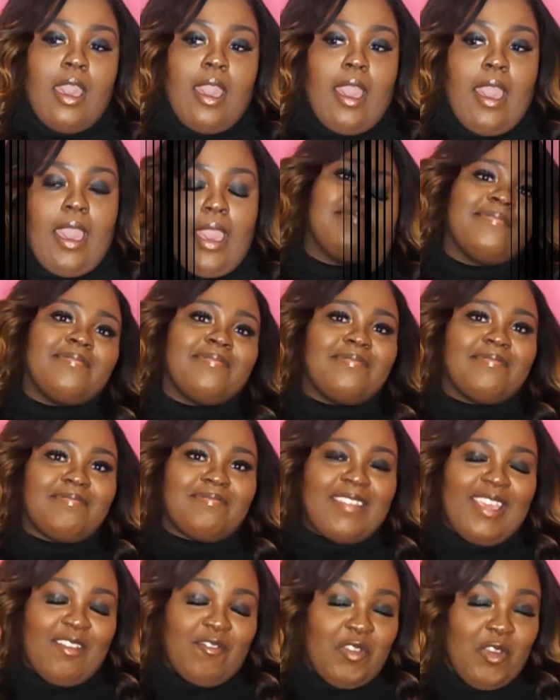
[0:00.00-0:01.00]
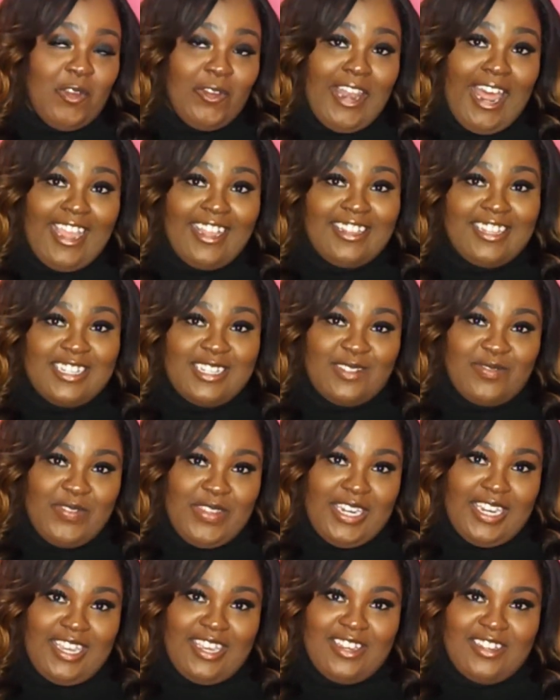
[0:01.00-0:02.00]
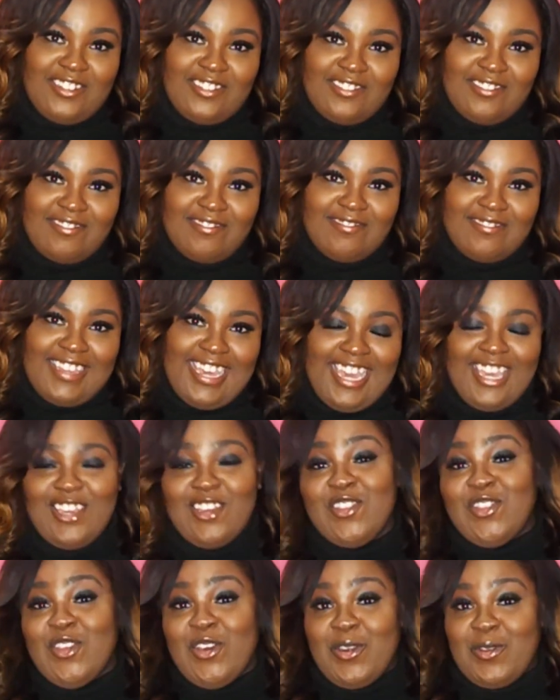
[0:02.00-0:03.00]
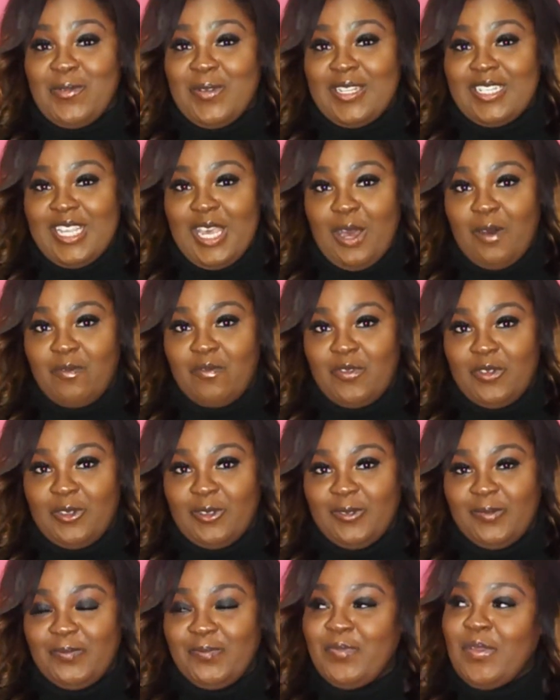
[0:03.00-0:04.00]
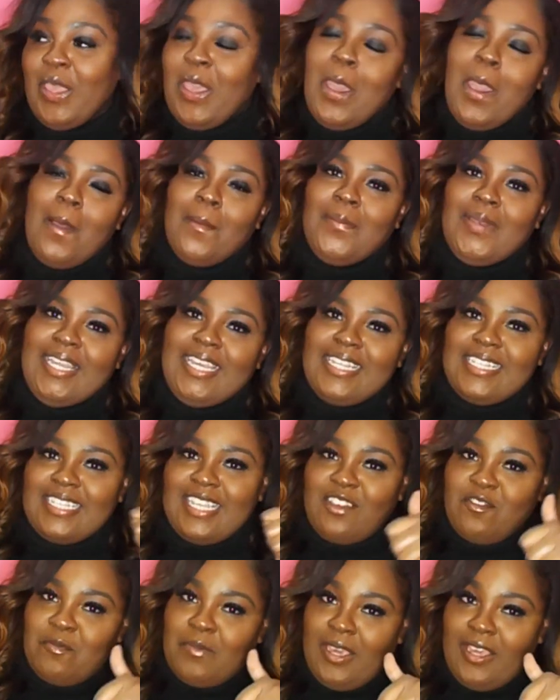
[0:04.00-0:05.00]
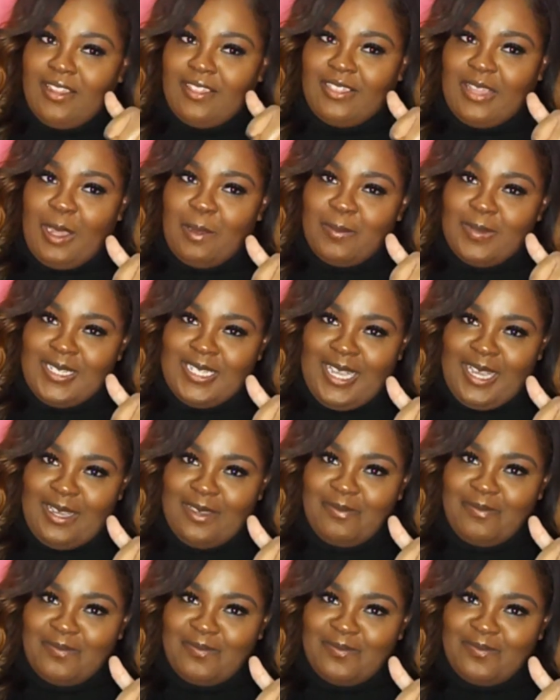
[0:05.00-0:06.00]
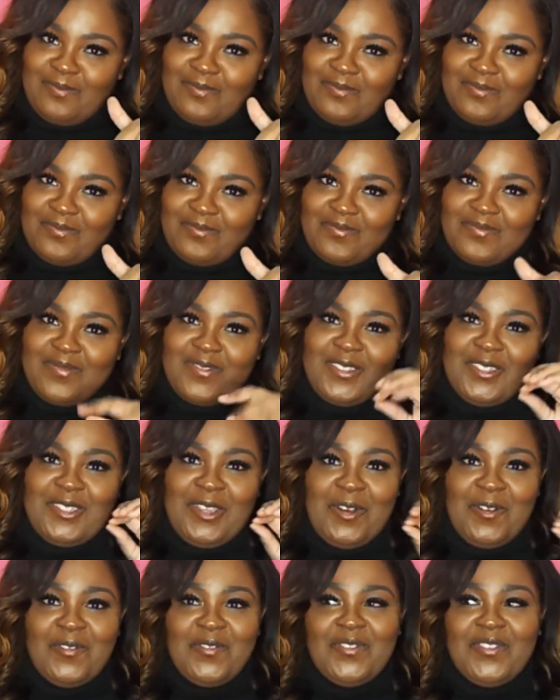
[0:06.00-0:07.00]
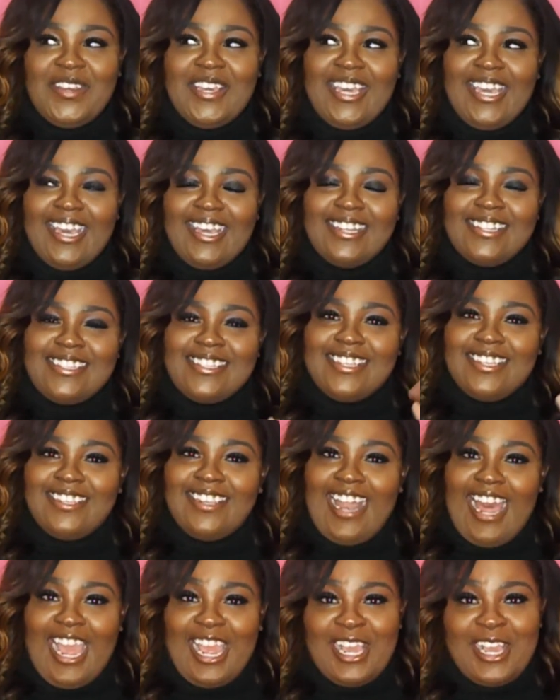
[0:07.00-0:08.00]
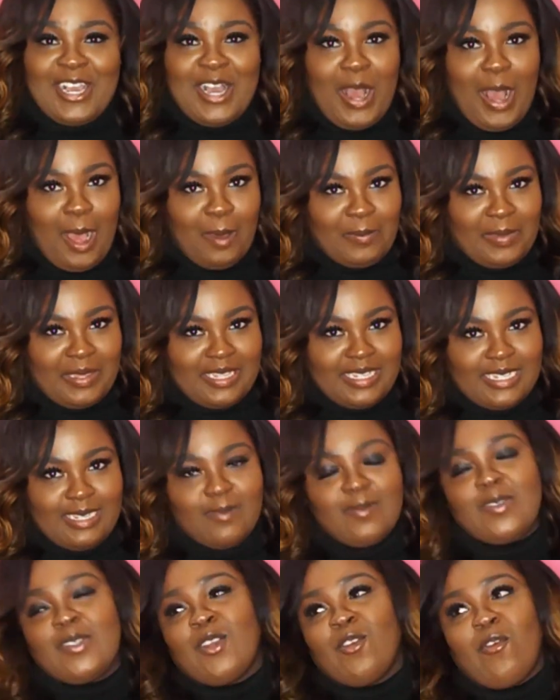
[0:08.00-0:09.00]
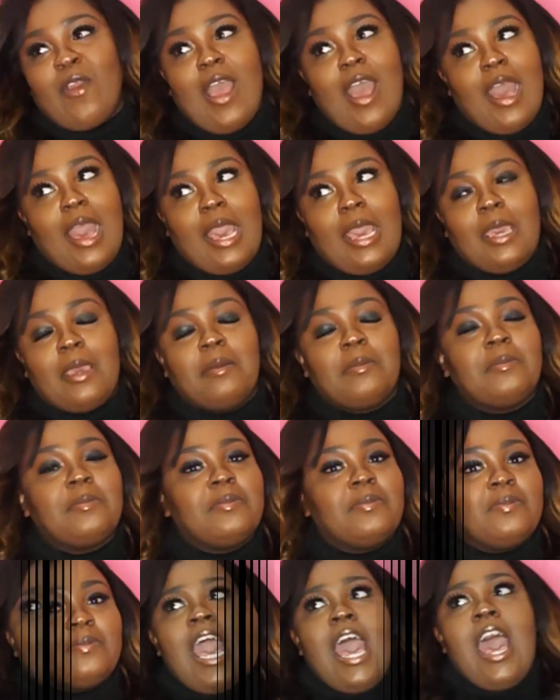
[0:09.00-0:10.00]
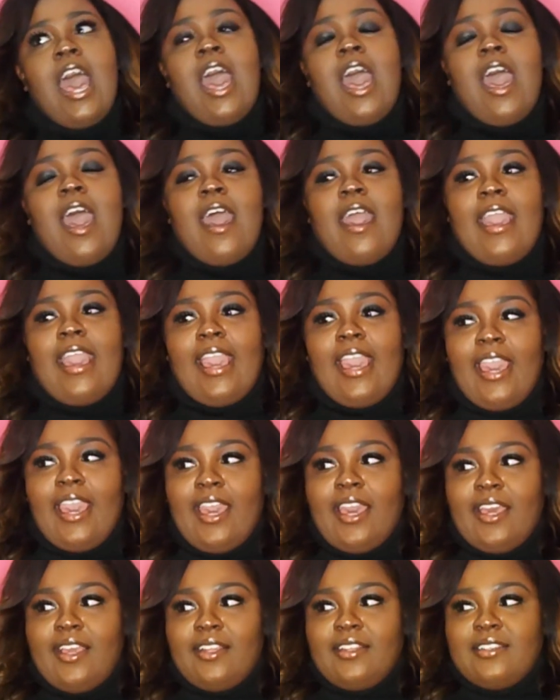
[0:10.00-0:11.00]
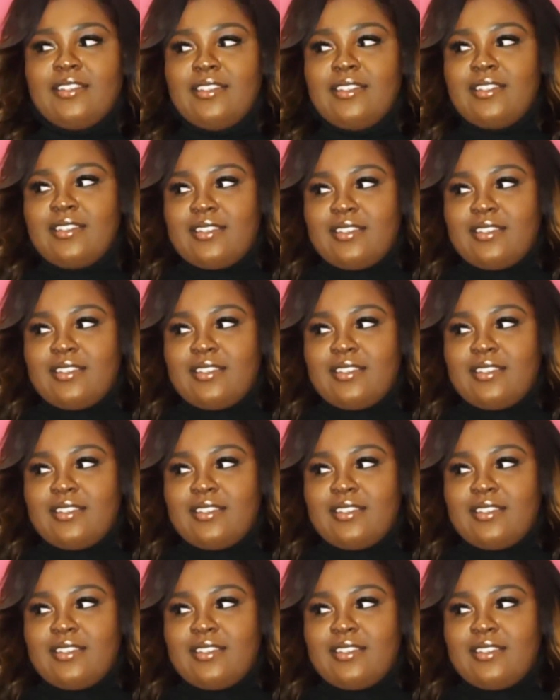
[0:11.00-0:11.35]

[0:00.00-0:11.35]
And if you liked this video and you thought it was helpful, please give me a thumbs up. Don't forget to like, comment, subscribe, and